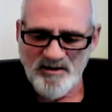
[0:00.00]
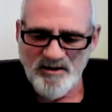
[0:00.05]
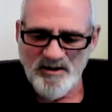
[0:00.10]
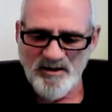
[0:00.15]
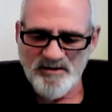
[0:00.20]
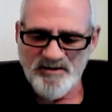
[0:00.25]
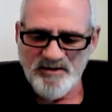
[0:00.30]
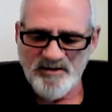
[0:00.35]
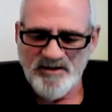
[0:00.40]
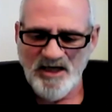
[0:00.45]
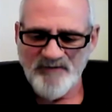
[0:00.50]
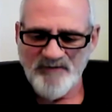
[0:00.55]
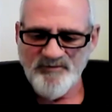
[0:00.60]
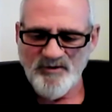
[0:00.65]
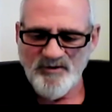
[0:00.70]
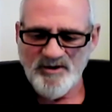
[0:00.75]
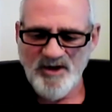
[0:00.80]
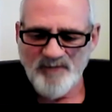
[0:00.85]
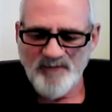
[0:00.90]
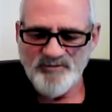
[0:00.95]
Did that
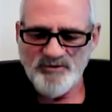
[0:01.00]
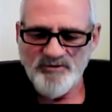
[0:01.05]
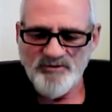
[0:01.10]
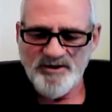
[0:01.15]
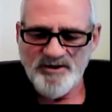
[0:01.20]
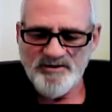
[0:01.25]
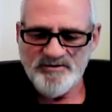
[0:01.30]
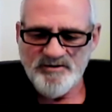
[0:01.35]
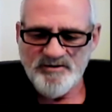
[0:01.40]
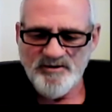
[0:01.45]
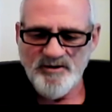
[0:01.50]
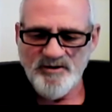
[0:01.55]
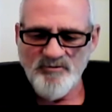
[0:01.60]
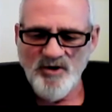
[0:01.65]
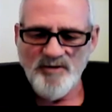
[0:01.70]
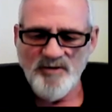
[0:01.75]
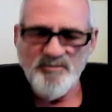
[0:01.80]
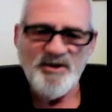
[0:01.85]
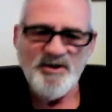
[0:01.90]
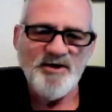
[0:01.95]
for a couple of weeks, and he
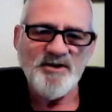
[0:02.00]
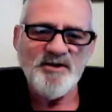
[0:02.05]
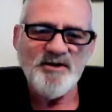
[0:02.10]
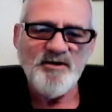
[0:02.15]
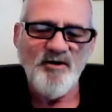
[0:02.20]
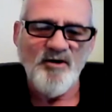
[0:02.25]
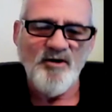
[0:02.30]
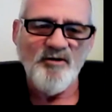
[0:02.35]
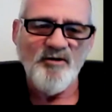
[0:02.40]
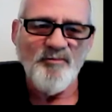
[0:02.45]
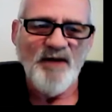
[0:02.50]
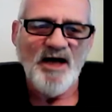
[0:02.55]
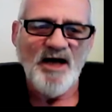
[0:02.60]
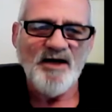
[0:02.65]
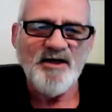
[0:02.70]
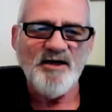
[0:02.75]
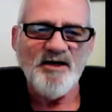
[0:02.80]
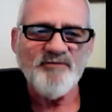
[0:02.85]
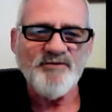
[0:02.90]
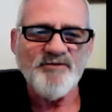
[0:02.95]
wanted me to call him
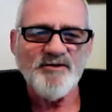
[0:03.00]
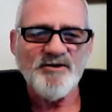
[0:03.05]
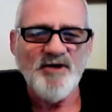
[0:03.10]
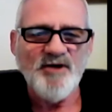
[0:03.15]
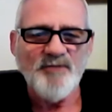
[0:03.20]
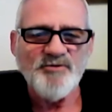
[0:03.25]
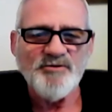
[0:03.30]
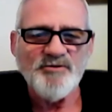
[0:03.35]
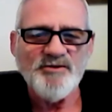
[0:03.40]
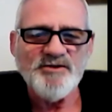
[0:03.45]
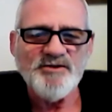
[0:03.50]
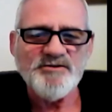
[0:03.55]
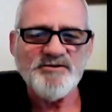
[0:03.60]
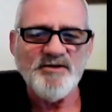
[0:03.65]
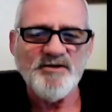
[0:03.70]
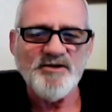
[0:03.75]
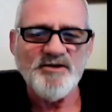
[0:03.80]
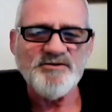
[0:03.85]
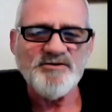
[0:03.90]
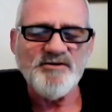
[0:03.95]
back after a couple of weeks.
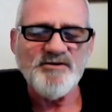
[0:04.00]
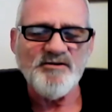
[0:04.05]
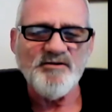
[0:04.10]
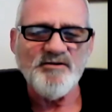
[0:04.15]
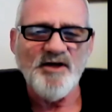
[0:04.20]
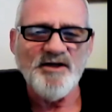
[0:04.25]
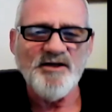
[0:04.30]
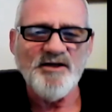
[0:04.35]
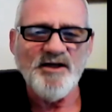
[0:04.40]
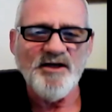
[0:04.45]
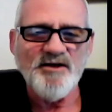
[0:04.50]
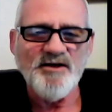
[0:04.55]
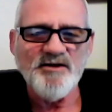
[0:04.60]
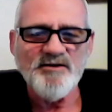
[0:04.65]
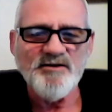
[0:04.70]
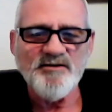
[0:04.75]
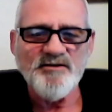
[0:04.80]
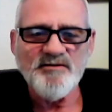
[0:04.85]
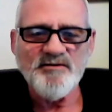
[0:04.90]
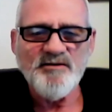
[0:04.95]
I'm still
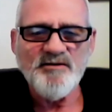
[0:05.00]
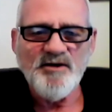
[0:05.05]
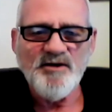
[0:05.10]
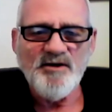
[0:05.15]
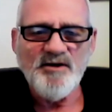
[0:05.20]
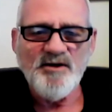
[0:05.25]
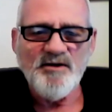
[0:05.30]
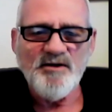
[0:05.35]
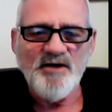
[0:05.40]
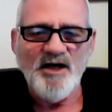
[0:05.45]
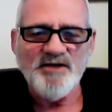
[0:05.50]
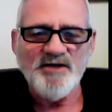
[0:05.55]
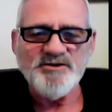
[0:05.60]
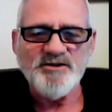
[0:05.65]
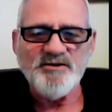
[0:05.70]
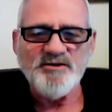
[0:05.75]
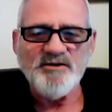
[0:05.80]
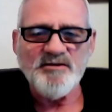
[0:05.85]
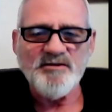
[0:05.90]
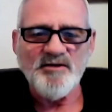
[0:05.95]
lightheaded, and
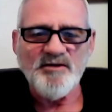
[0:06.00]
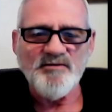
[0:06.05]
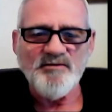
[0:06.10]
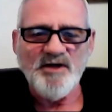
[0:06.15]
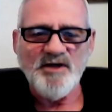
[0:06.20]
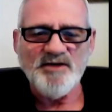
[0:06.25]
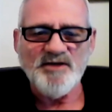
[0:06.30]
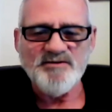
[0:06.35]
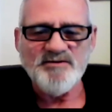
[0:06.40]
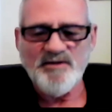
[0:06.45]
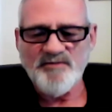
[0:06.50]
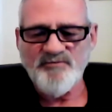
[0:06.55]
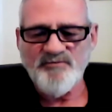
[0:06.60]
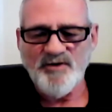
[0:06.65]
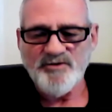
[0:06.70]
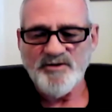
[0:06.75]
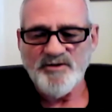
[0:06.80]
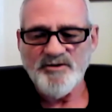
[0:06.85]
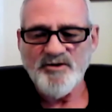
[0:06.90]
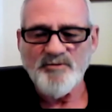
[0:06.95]
actually I
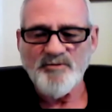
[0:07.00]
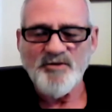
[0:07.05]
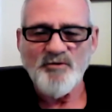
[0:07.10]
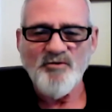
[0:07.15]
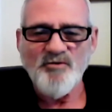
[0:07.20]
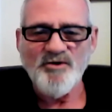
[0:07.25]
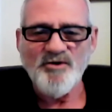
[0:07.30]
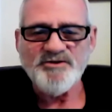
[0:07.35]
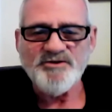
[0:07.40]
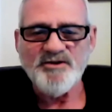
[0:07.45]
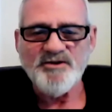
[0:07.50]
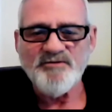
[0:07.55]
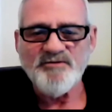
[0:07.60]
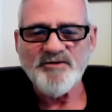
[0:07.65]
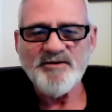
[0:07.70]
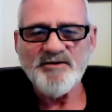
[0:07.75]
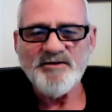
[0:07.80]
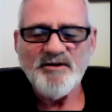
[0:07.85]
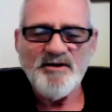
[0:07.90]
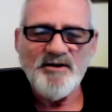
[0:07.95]
felt a little bit worse
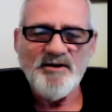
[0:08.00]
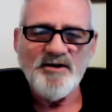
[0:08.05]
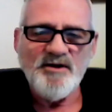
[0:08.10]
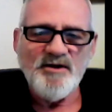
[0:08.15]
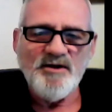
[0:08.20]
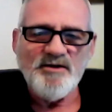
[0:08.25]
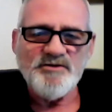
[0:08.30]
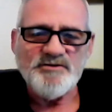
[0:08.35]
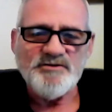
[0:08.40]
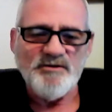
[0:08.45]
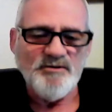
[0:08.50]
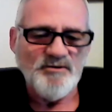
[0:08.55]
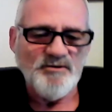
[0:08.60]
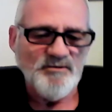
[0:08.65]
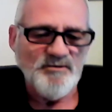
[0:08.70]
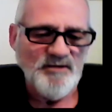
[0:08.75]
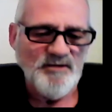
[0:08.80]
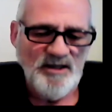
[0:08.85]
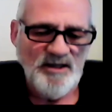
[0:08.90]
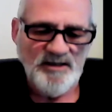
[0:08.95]
even.
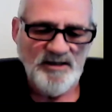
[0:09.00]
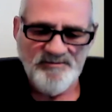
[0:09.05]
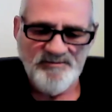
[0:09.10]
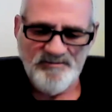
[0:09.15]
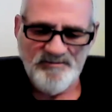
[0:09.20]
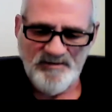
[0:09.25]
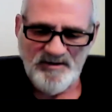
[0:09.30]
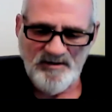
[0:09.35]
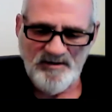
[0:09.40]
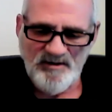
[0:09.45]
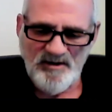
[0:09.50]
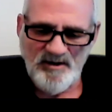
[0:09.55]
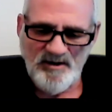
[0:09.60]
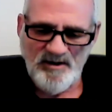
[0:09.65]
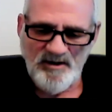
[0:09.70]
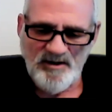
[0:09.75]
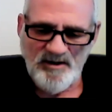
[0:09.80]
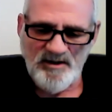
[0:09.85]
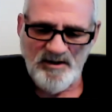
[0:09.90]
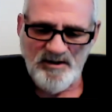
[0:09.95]
So
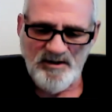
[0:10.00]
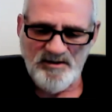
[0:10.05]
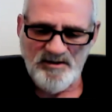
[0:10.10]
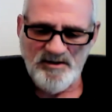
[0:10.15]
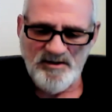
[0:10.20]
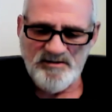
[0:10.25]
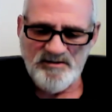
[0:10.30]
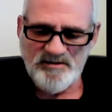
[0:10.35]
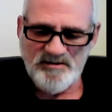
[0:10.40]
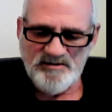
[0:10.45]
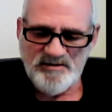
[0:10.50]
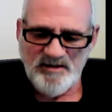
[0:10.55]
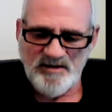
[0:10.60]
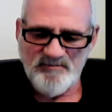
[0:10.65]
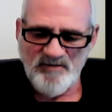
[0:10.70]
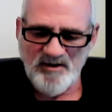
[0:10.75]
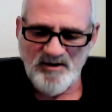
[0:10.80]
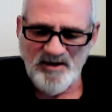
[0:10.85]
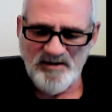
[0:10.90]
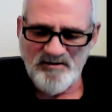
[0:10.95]
he
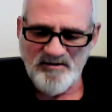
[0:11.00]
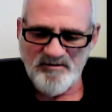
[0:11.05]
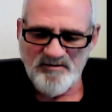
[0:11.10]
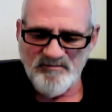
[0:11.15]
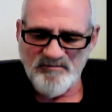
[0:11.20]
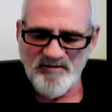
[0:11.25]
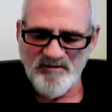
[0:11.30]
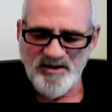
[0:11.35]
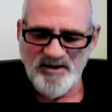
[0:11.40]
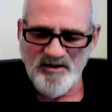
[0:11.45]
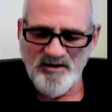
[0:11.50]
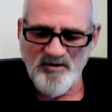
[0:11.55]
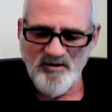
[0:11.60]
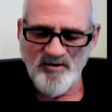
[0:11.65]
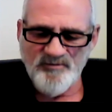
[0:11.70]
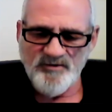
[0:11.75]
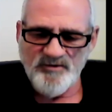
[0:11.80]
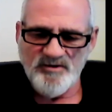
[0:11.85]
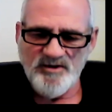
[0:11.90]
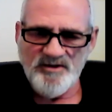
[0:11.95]
said, well, I don't really know
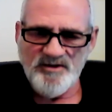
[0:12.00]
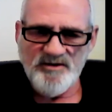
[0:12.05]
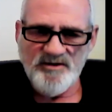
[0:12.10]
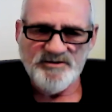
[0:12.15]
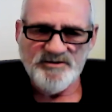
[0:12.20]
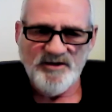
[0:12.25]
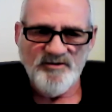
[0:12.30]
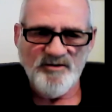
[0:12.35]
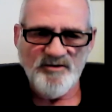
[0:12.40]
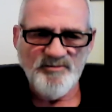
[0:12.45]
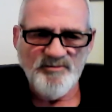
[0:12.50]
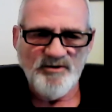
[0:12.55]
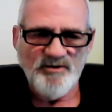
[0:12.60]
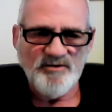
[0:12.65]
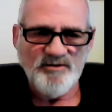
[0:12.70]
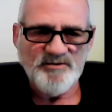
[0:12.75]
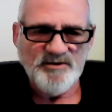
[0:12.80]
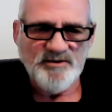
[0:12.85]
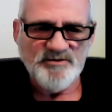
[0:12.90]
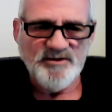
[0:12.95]
if you need this other pill, because